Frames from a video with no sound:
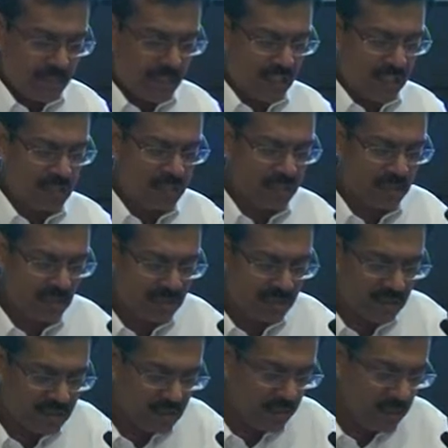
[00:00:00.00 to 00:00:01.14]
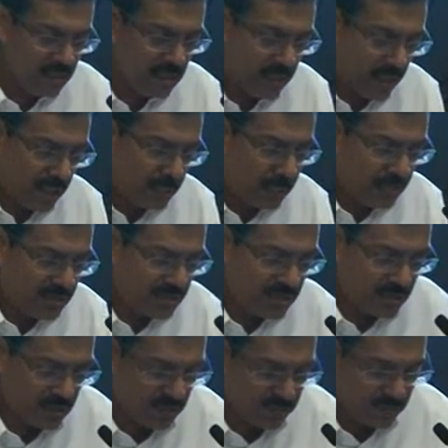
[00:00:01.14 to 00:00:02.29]
Last but not the least, with the IP
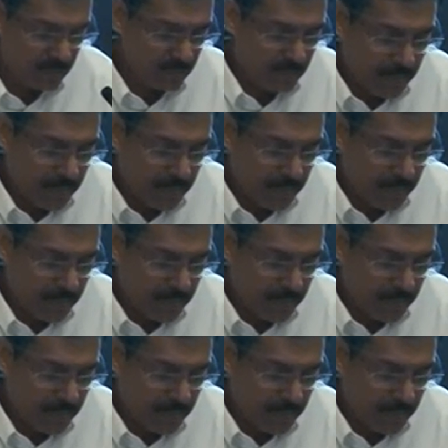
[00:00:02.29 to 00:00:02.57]
stuff,